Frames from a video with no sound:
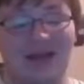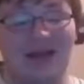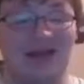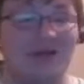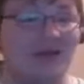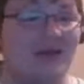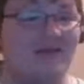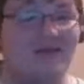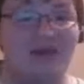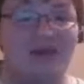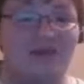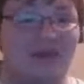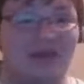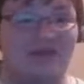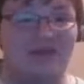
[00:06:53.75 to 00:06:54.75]
I love
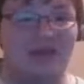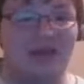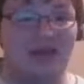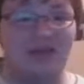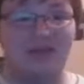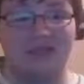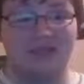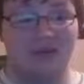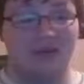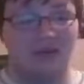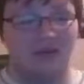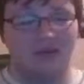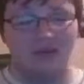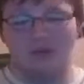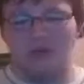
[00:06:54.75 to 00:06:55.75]
that mouse pad.
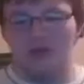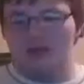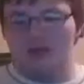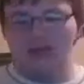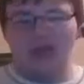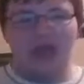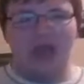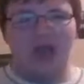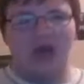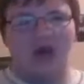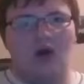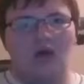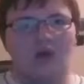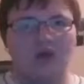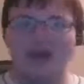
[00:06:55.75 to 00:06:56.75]
So, but
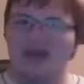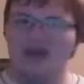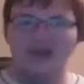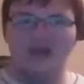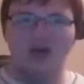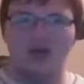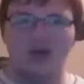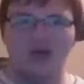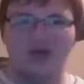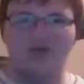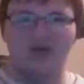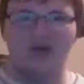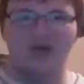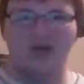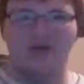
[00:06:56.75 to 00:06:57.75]
yeah, hope you guys enjoy this
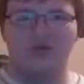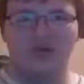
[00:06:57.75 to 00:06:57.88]
video.